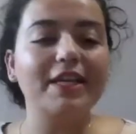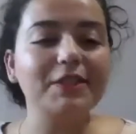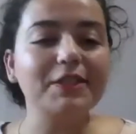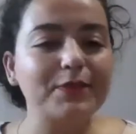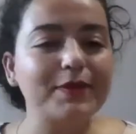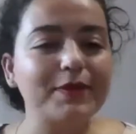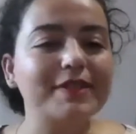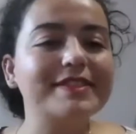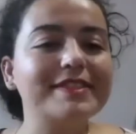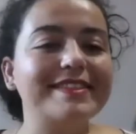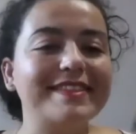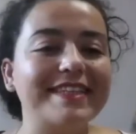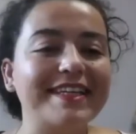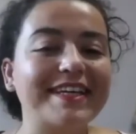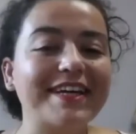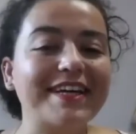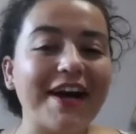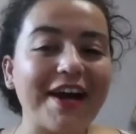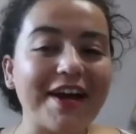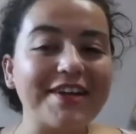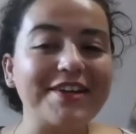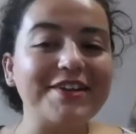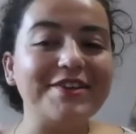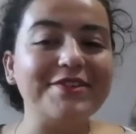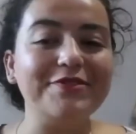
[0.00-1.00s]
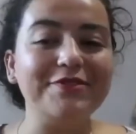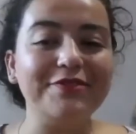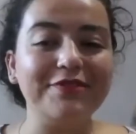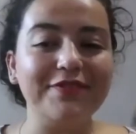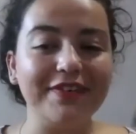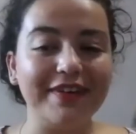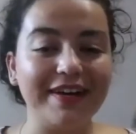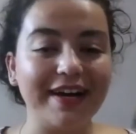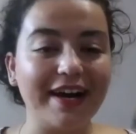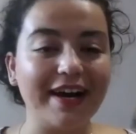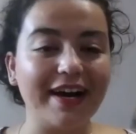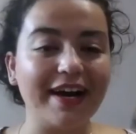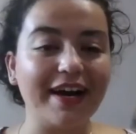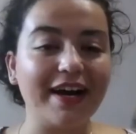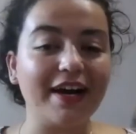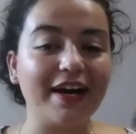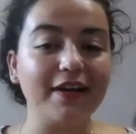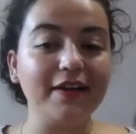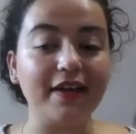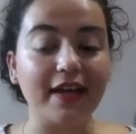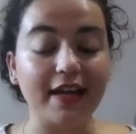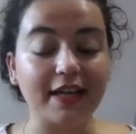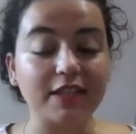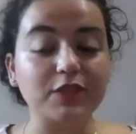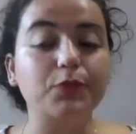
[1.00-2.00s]
SPLC kind of
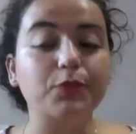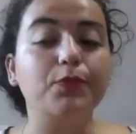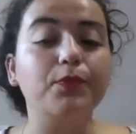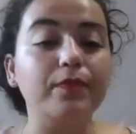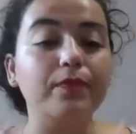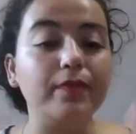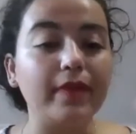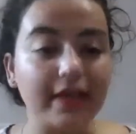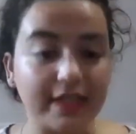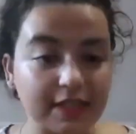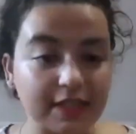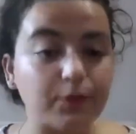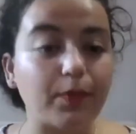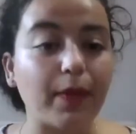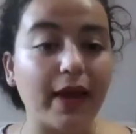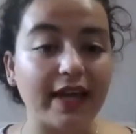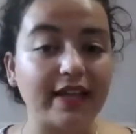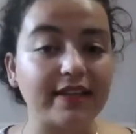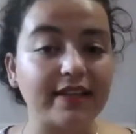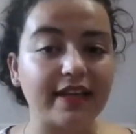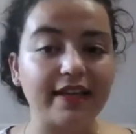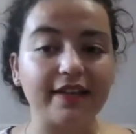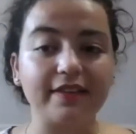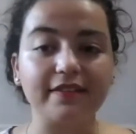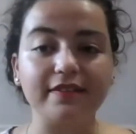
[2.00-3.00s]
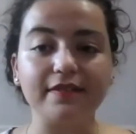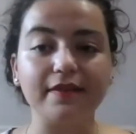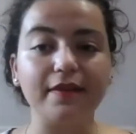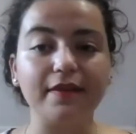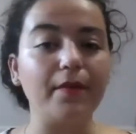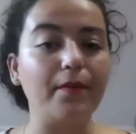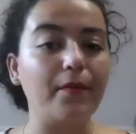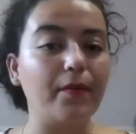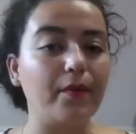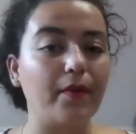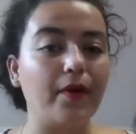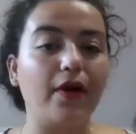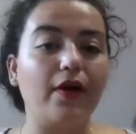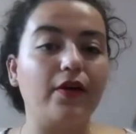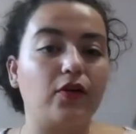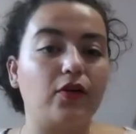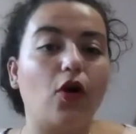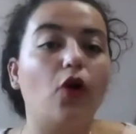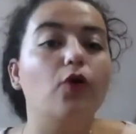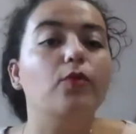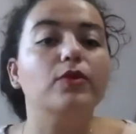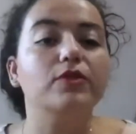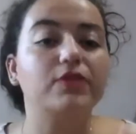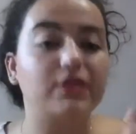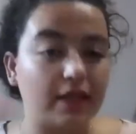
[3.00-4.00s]
expanded,
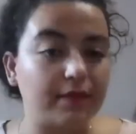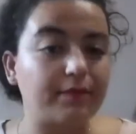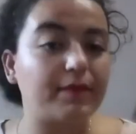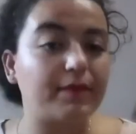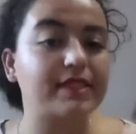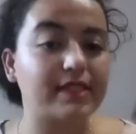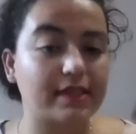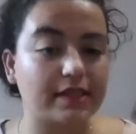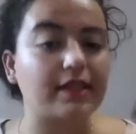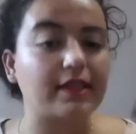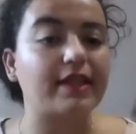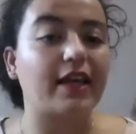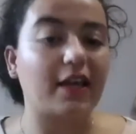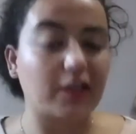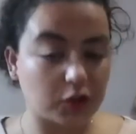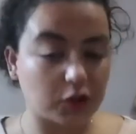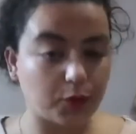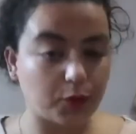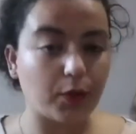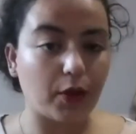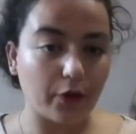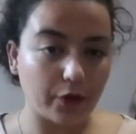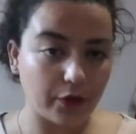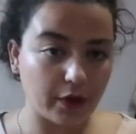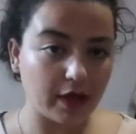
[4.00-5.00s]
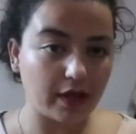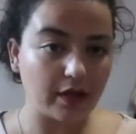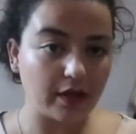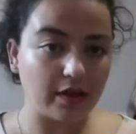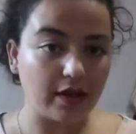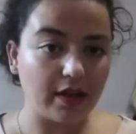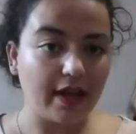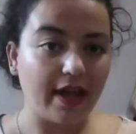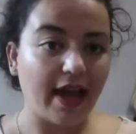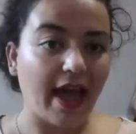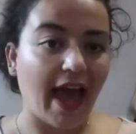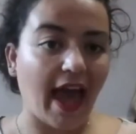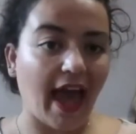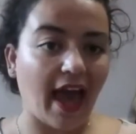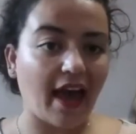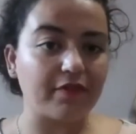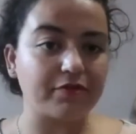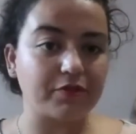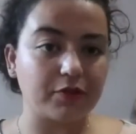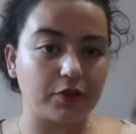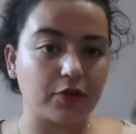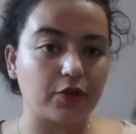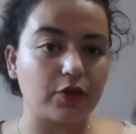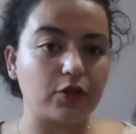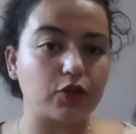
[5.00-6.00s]
almost basically exploded
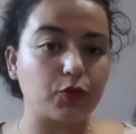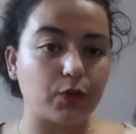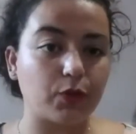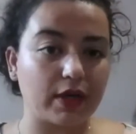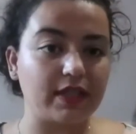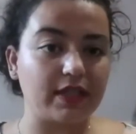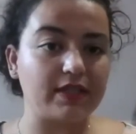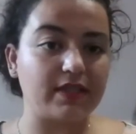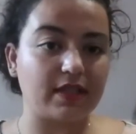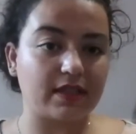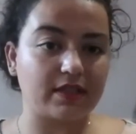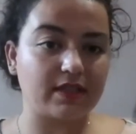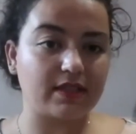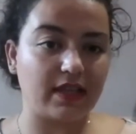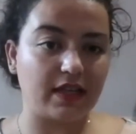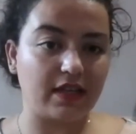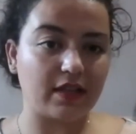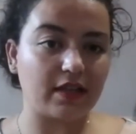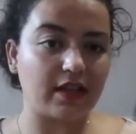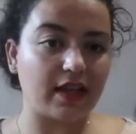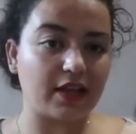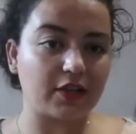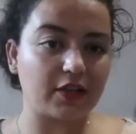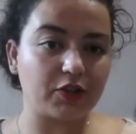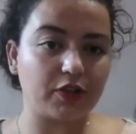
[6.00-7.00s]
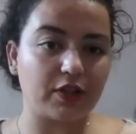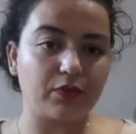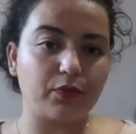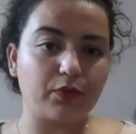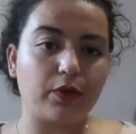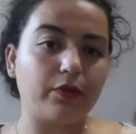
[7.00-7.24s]
after the 2016 election.